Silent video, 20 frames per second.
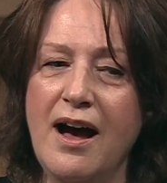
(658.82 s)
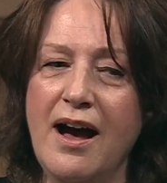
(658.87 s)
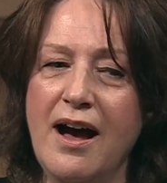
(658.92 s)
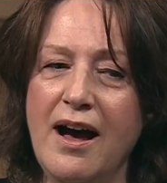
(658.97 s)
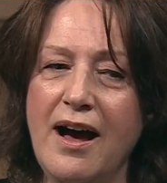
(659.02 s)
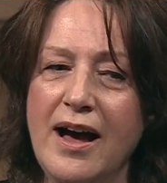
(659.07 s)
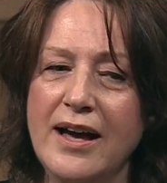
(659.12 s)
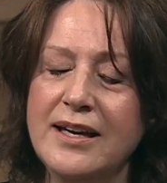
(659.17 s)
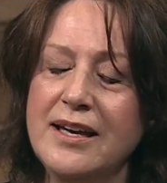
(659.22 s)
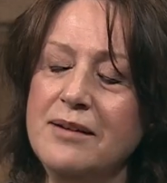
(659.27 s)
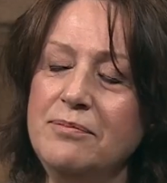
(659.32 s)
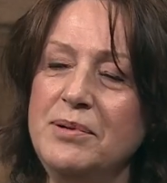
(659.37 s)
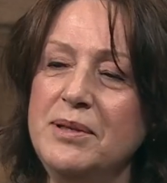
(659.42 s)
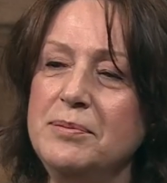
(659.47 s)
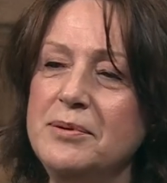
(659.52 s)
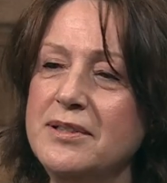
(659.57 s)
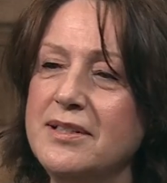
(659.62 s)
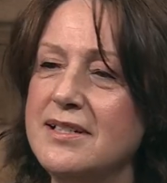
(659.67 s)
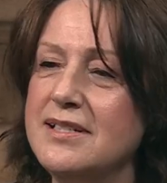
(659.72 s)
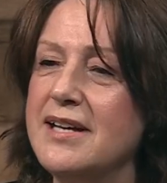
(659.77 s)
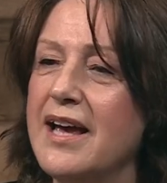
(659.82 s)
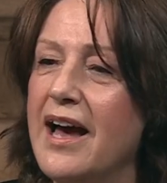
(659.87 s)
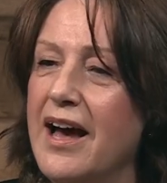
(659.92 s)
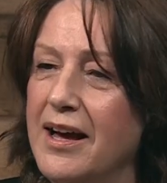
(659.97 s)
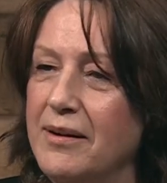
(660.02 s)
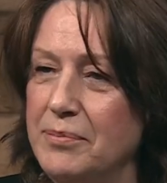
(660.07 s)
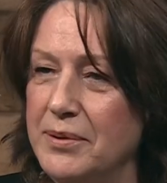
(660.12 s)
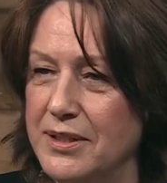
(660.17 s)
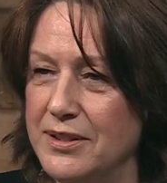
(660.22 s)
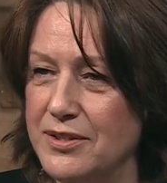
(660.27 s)
I get people to
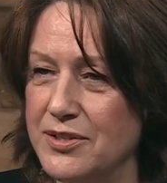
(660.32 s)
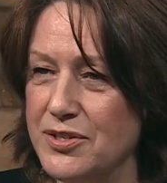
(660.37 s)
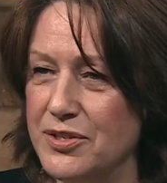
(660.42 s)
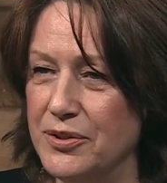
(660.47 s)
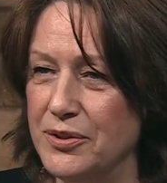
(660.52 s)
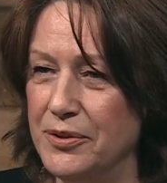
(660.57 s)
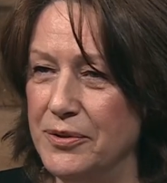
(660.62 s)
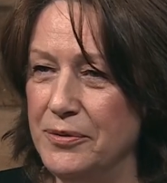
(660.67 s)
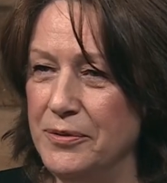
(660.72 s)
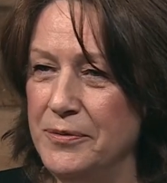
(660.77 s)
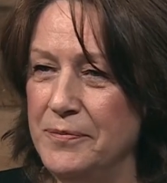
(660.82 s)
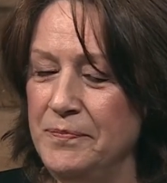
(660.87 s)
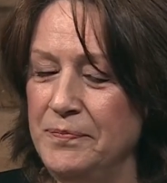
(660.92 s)
tap into